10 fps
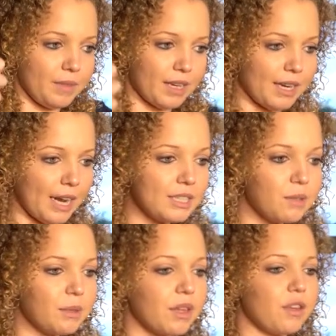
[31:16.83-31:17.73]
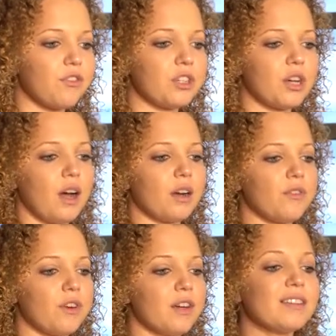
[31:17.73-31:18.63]
connecting with other
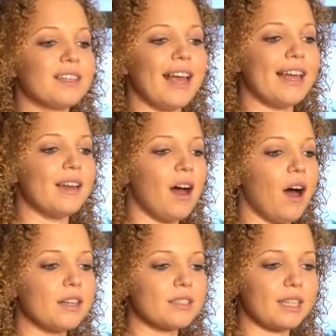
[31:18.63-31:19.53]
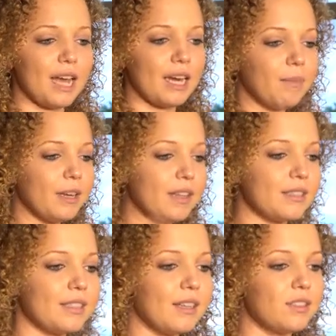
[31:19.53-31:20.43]
photographers, and honestly, anybody
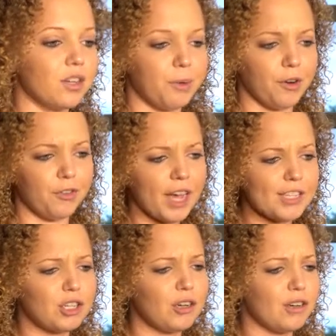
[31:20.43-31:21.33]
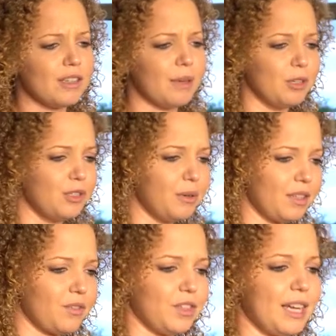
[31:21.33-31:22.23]
that says they're professional and they've been doing
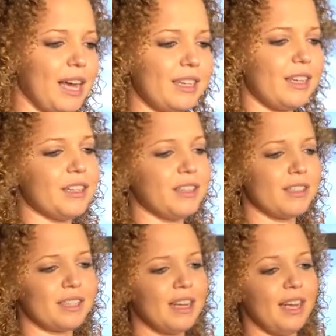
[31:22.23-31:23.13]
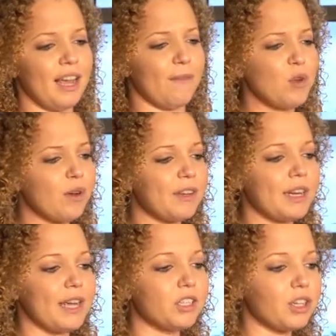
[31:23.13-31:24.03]
this for 10 years, if you haven't
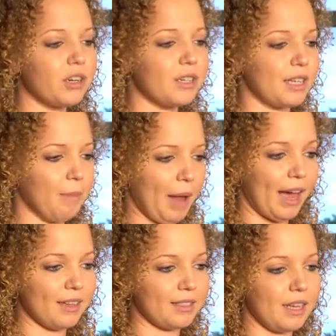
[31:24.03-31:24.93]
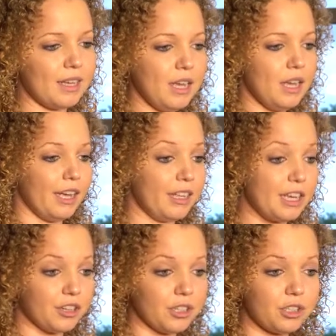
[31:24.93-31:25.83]
interned in the past like
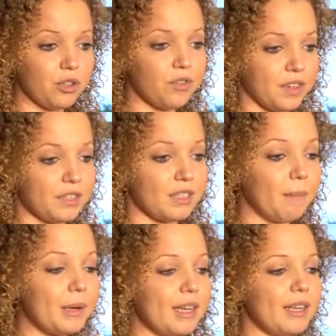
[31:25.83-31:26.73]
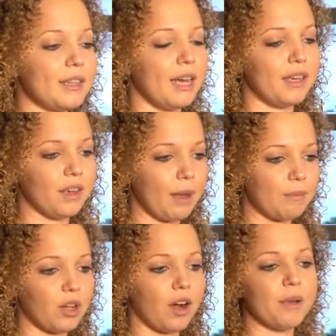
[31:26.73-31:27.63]
year or two for somebody, like, I'm
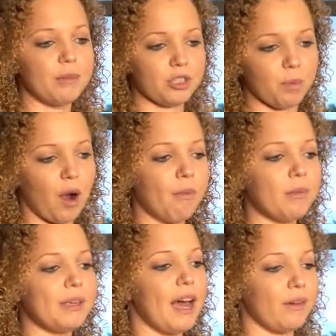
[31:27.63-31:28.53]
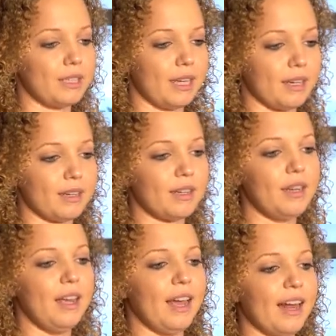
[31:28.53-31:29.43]
sorry, but you're probably outdated.
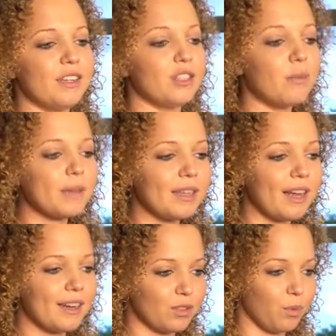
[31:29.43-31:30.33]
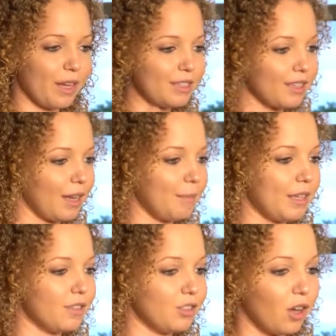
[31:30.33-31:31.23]
And I don't mean that as a way to like be
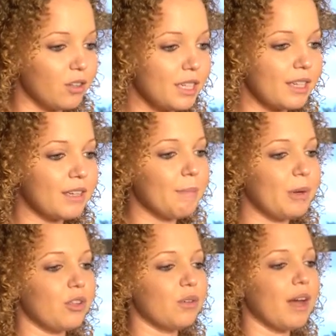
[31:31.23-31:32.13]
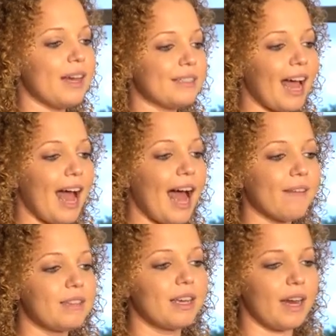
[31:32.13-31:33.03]
insulting, but you guys
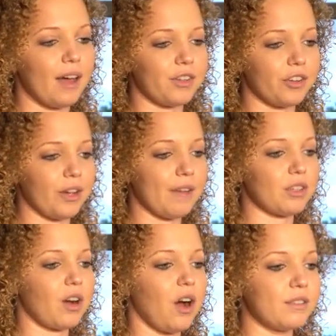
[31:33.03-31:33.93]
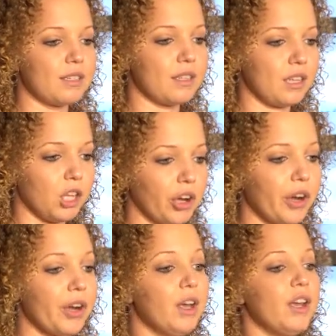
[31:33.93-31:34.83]
have to get out there and you have to constantly
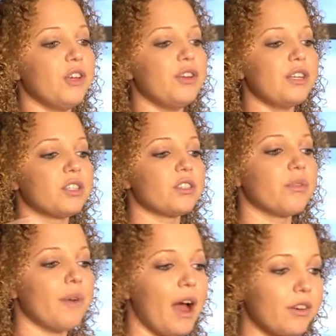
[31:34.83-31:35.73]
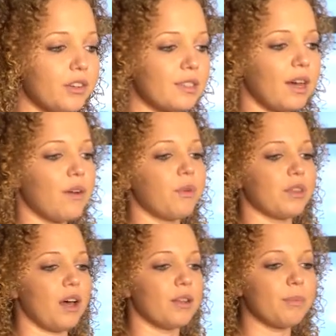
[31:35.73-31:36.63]
learn. You need to surround yourself with
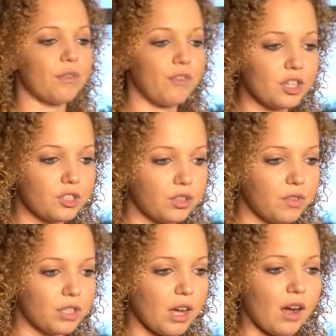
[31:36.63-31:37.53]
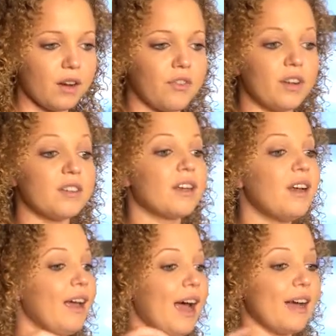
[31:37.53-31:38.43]
other professional photographers.
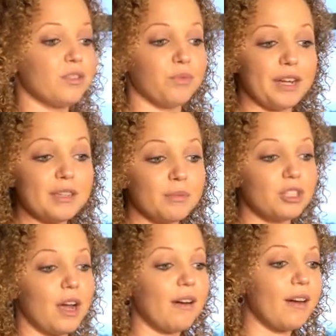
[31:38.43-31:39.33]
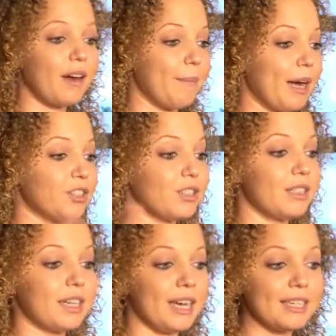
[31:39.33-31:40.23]
As a random shout out, I'm actually
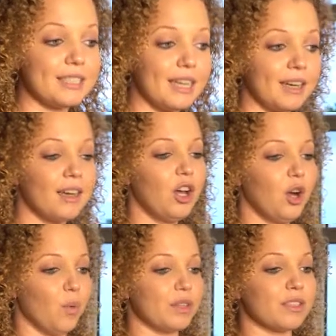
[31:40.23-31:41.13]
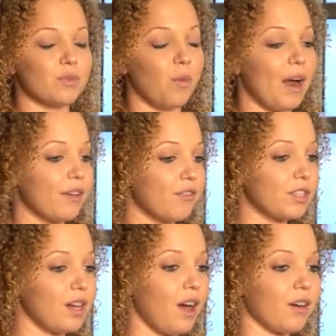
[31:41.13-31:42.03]
connecting with this wedding
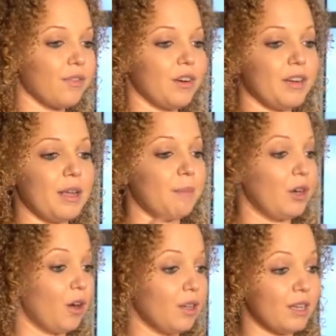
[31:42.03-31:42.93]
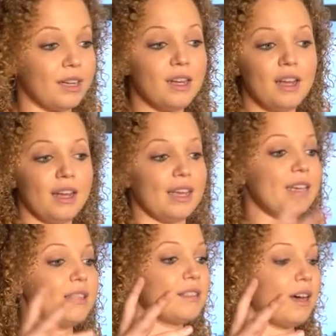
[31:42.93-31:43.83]
photographer named Manola.
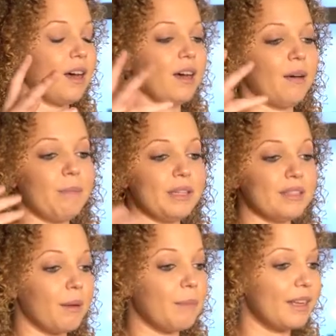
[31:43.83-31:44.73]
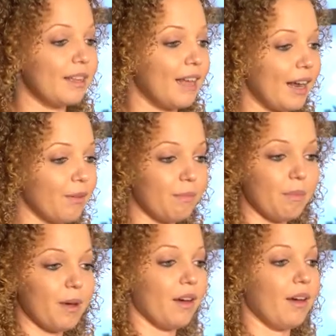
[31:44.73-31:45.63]
He's been somebody that
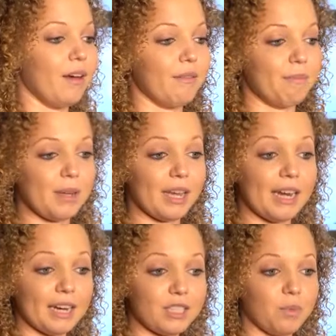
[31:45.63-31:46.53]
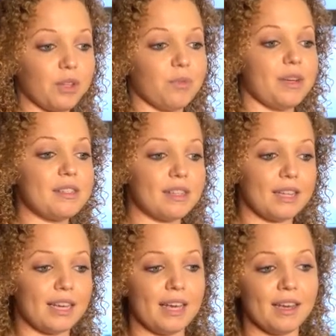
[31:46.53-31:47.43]
I connected with
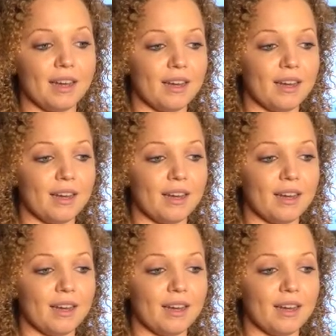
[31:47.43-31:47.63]
recently.